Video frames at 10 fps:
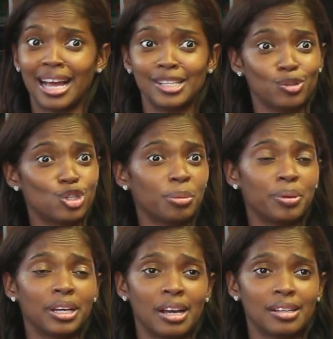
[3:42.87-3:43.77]
ISO,
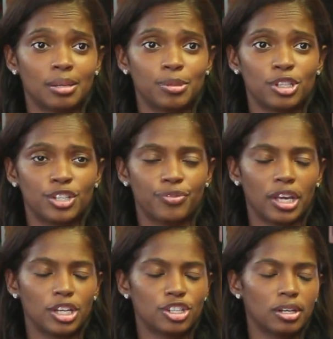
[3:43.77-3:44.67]
GMP and HACCP
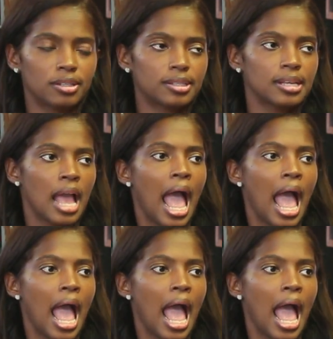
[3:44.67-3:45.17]
certifications.